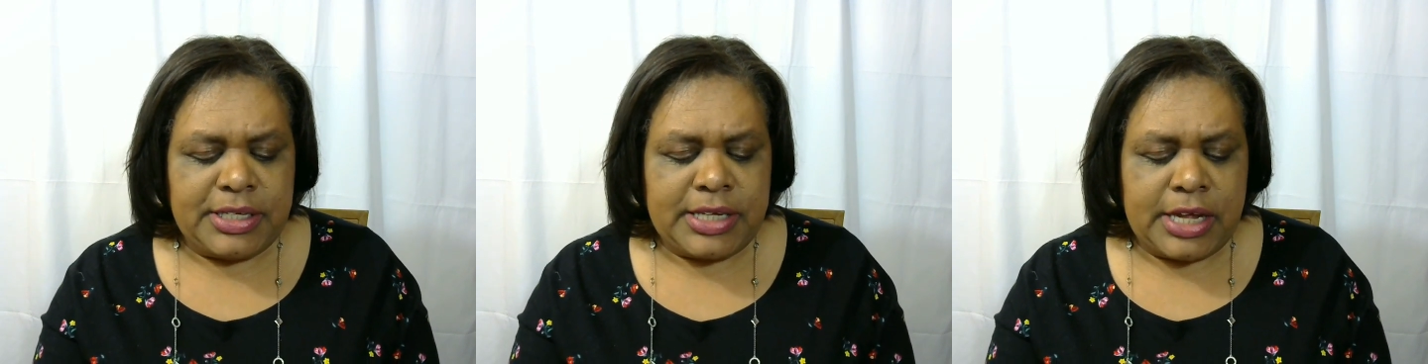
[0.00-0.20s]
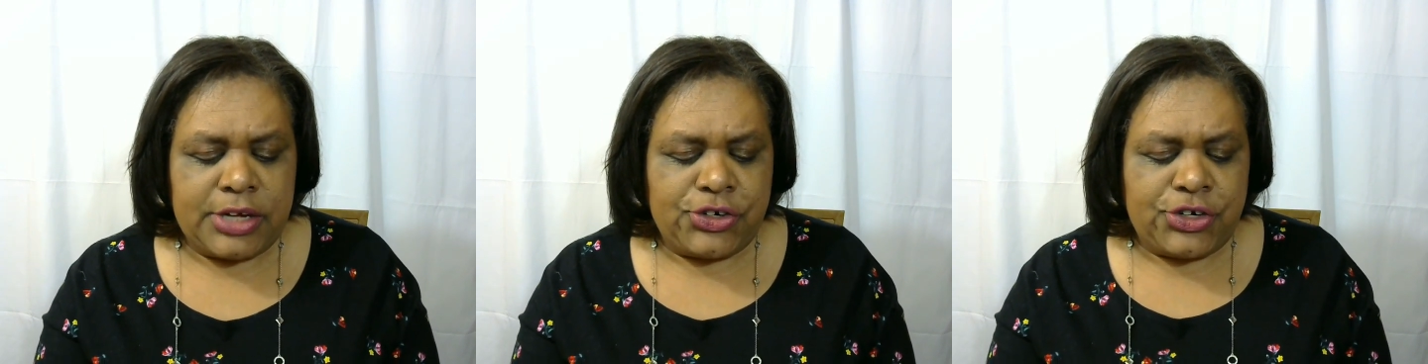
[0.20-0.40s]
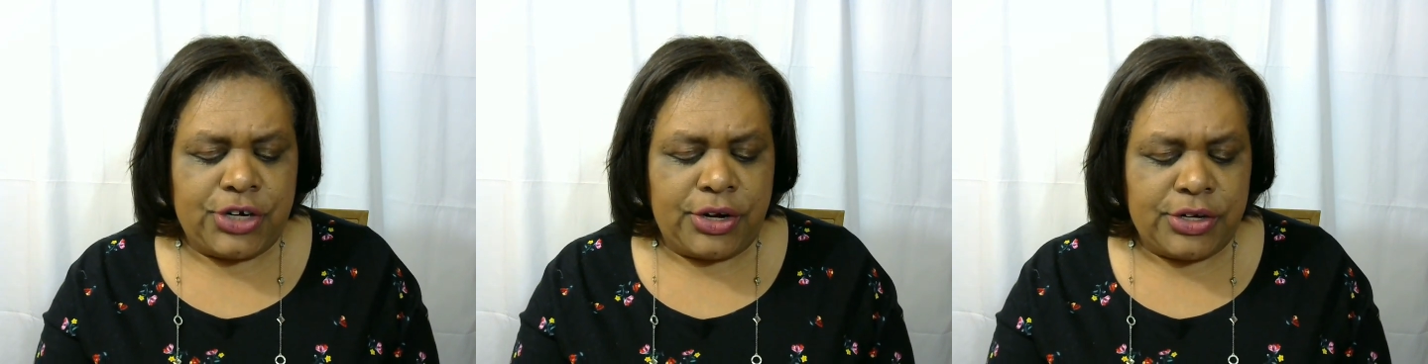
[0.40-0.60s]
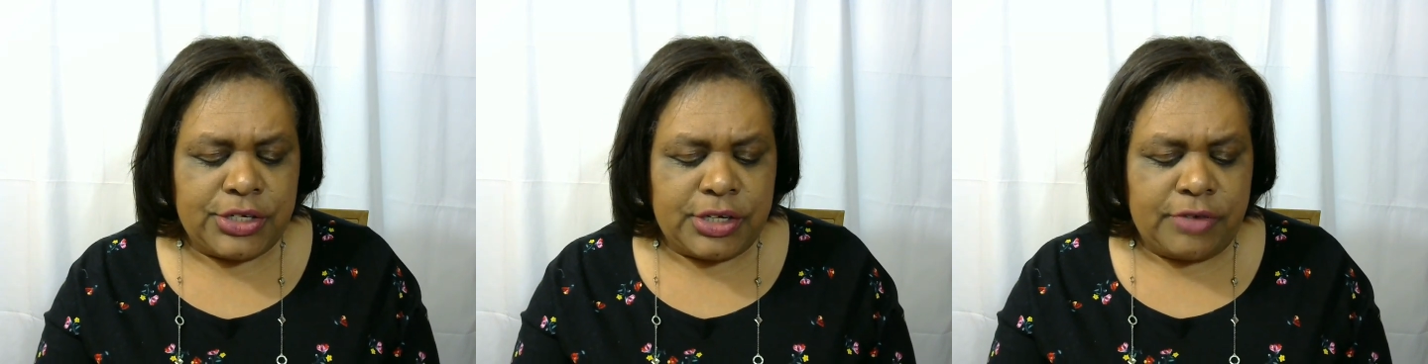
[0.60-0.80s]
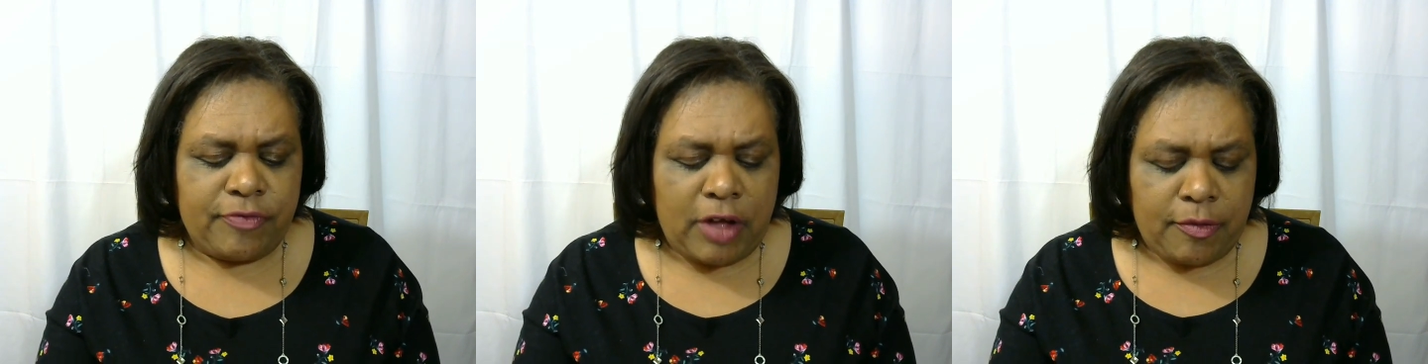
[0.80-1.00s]

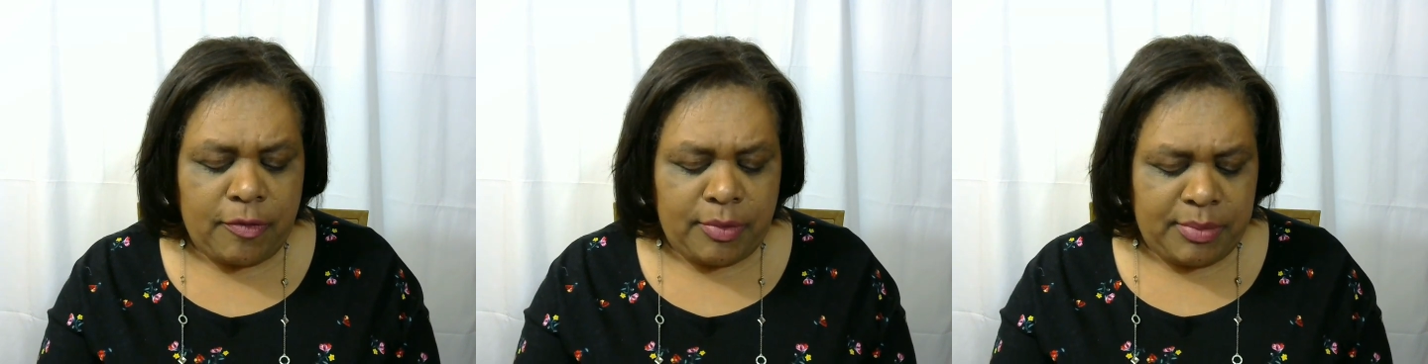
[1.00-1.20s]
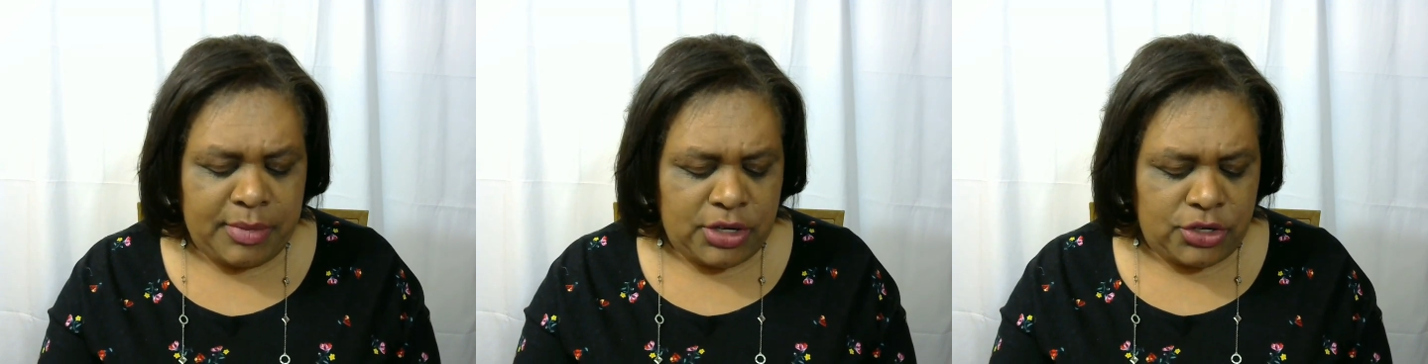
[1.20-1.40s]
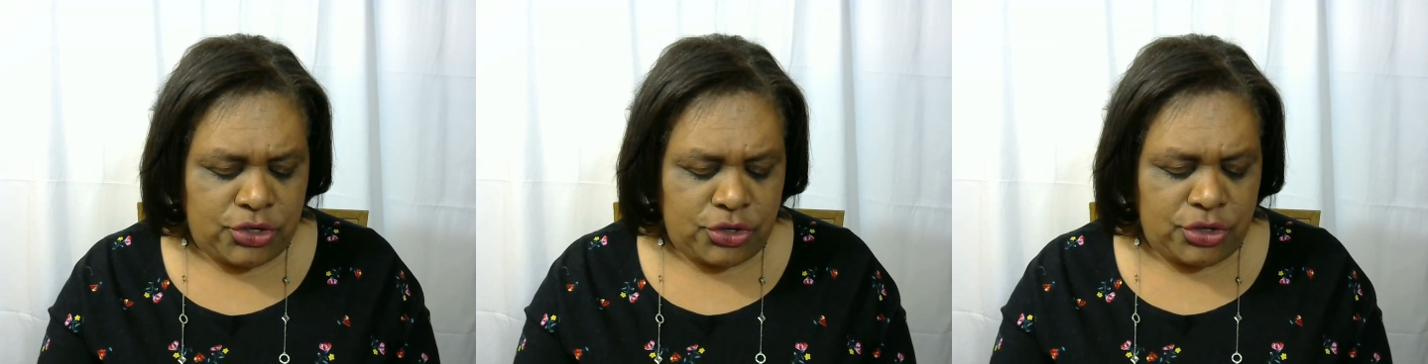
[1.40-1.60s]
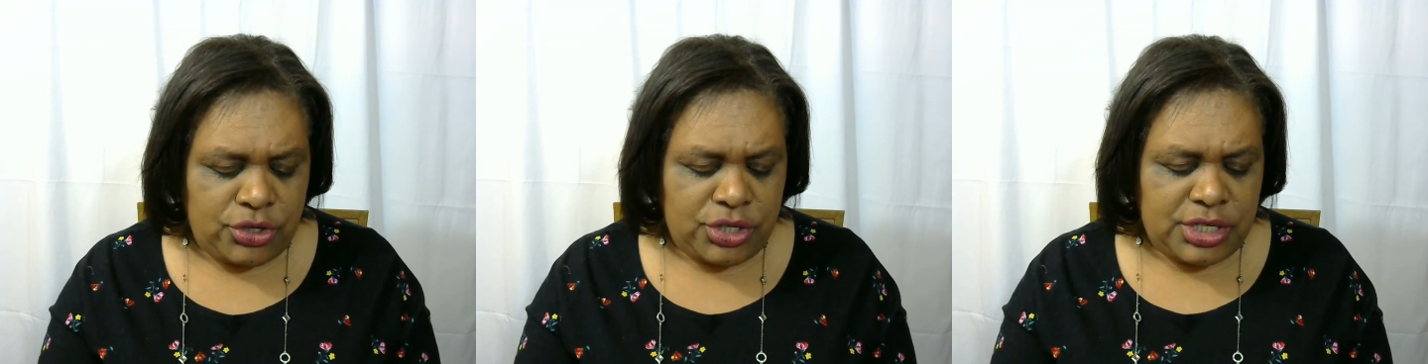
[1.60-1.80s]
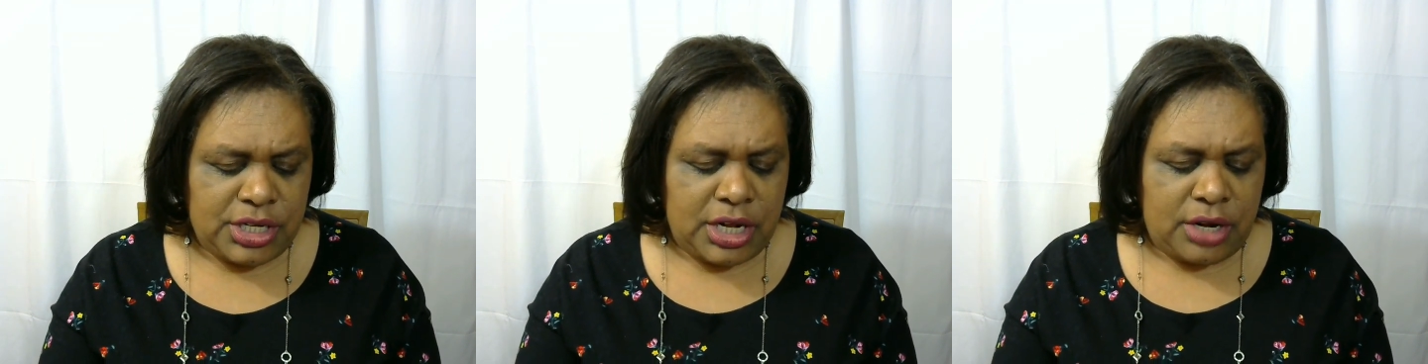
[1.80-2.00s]
Sagittarius involved. Make sure
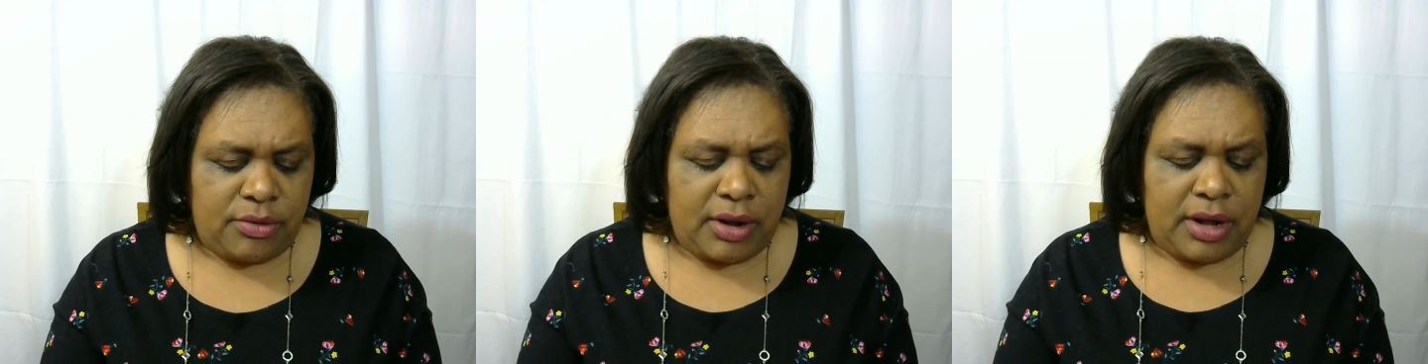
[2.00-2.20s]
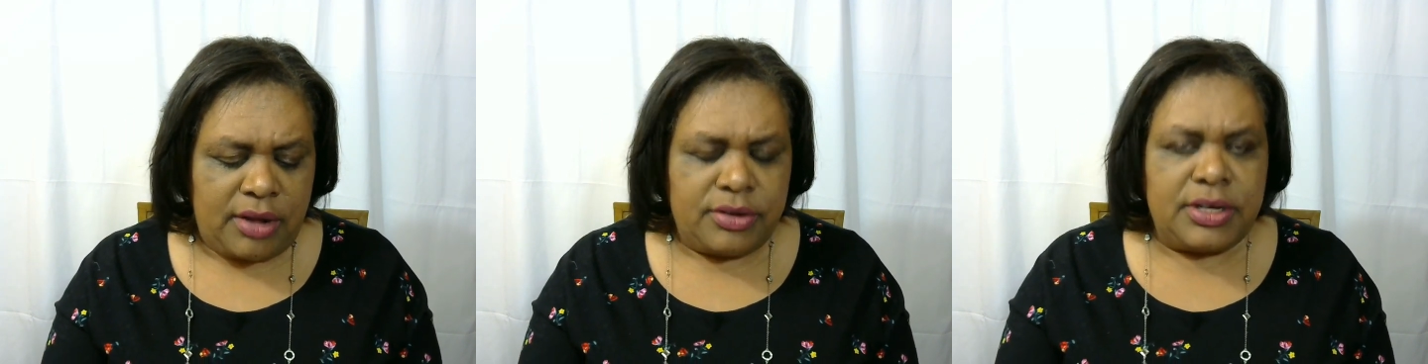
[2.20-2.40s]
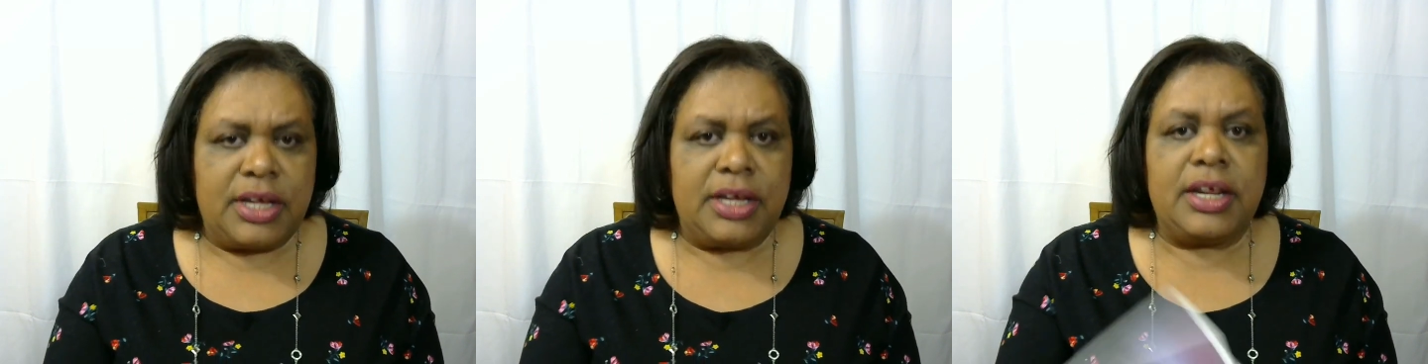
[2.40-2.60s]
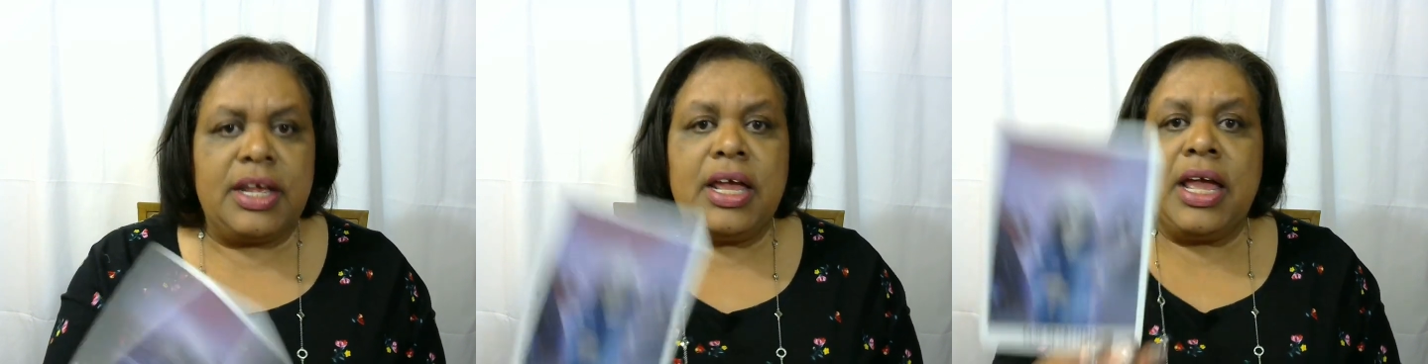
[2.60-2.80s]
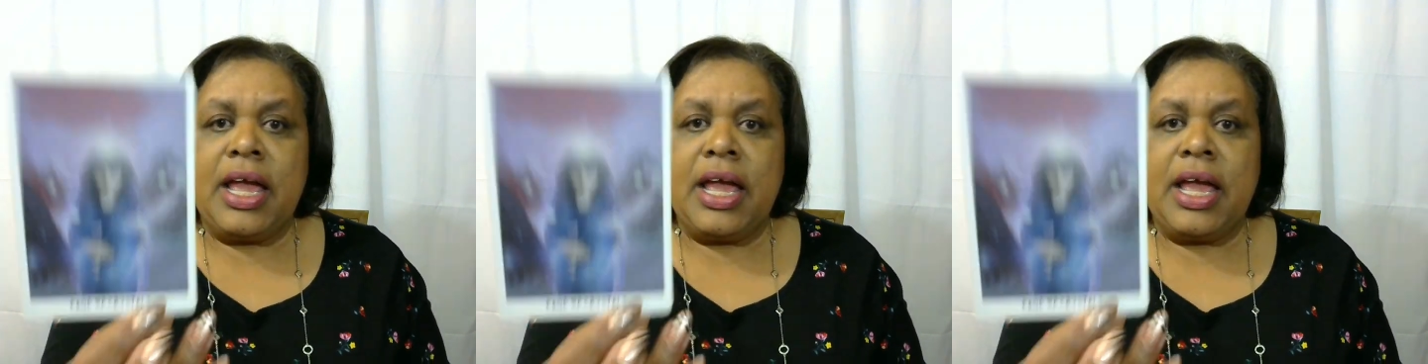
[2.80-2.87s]
you stay grounded.